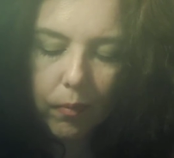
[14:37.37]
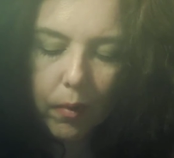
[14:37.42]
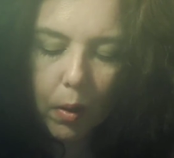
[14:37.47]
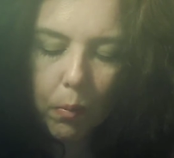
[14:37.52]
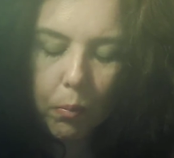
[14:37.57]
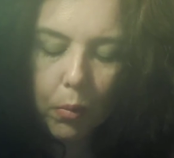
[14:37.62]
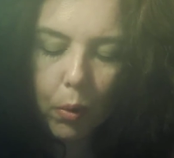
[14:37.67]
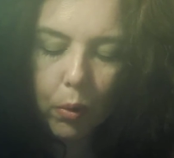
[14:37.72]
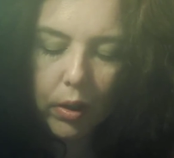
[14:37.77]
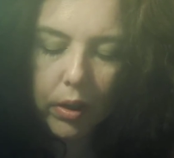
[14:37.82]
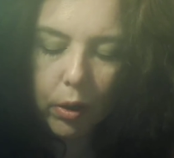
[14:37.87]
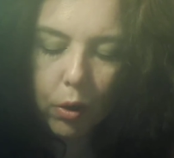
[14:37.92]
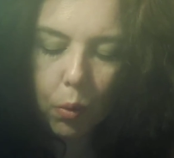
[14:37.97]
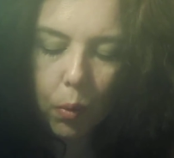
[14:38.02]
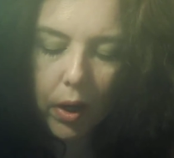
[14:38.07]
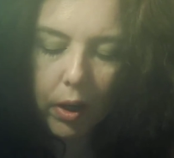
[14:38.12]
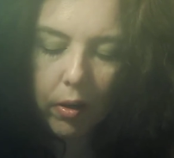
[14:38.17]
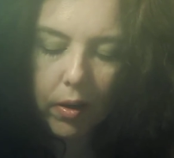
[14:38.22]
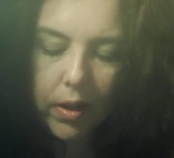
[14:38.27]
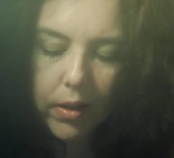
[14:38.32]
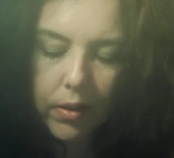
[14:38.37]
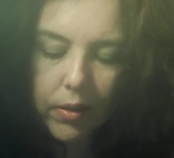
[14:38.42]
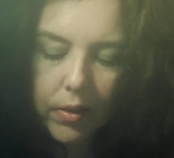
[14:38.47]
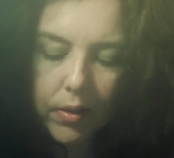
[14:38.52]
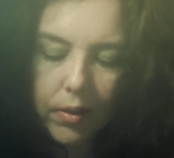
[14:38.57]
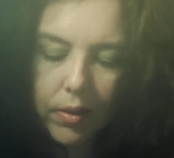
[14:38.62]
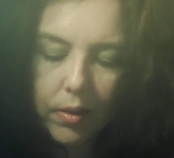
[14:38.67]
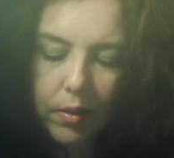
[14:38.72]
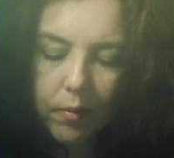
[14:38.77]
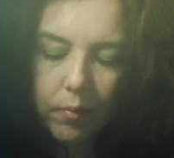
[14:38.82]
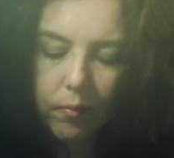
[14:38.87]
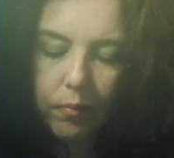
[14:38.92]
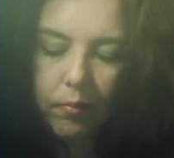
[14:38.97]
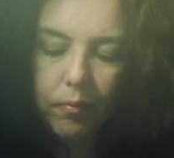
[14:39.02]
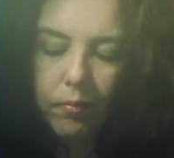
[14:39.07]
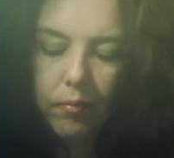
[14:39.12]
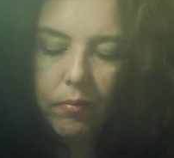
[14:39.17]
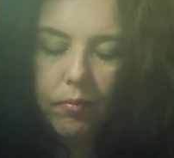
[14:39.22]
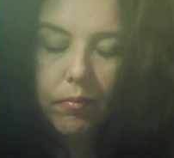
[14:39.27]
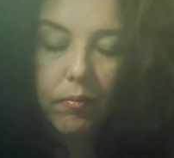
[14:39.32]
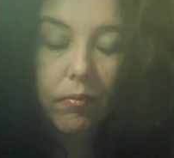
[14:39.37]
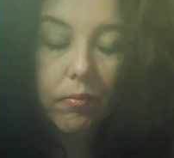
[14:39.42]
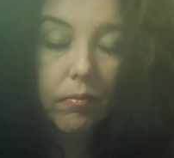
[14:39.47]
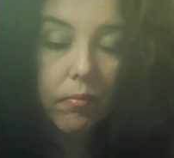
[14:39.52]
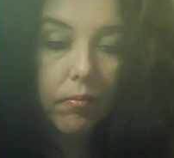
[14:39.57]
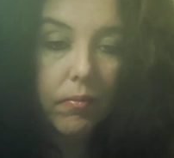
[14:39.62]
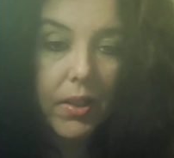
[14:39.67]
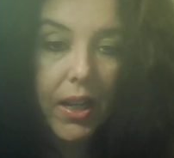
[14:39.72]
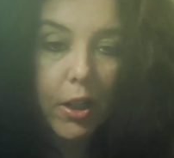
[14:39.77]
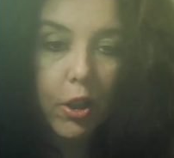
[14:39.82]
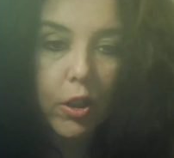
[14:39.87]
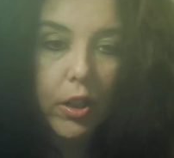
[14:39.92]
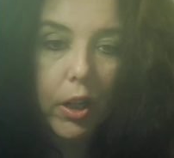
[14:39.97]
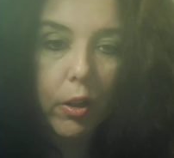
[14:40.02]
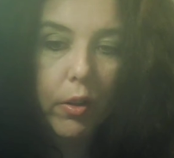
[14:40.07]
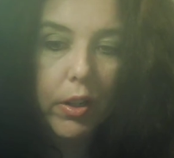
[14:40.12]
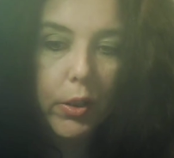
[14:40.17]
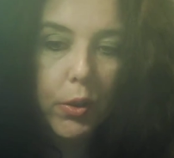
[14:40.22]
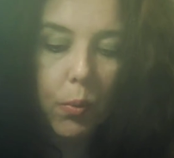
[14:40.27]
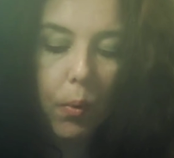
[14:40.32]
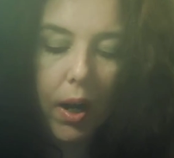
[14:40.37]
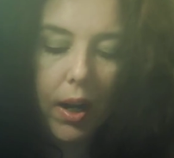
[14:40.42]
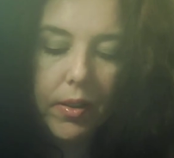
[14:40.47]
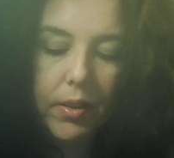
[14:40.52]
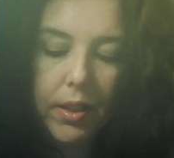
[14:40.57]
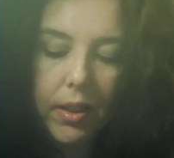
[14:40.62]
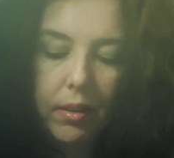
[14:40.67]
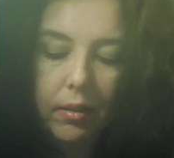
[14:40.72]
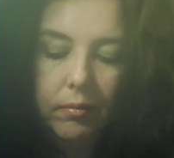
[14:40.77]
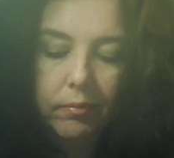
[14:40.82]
Moon in Aquarius, Sagittarius rising.